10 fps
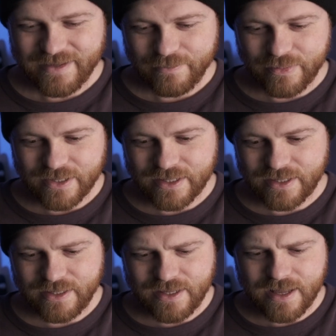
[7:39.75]

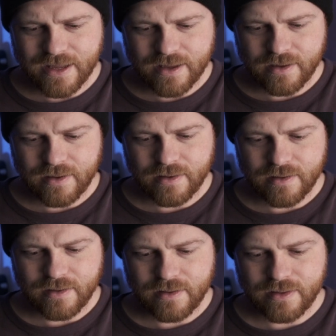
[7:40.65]
But
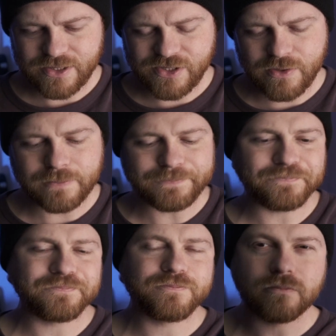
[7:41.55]
yeah, so
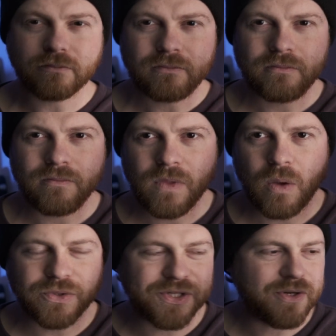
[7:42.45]

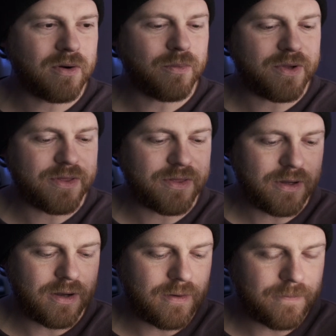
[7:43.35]
we'll start with
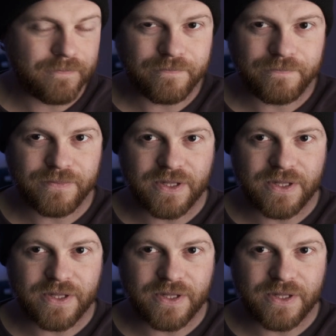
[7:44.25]
the